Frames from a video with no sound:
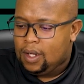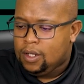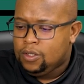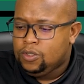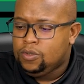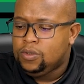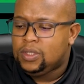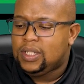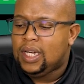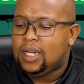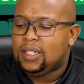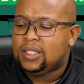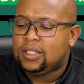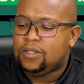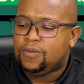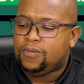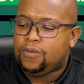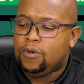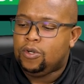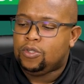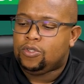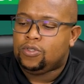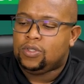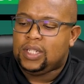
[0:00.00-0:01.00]

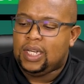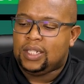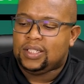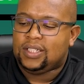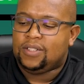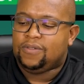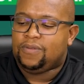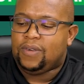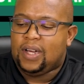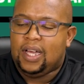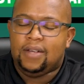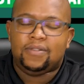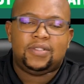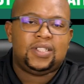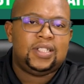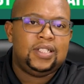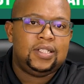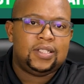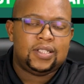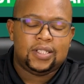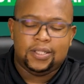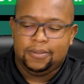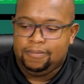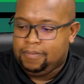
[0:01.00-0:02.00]
2004-2005
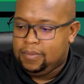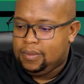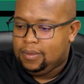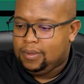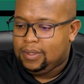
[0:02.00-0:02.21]
season.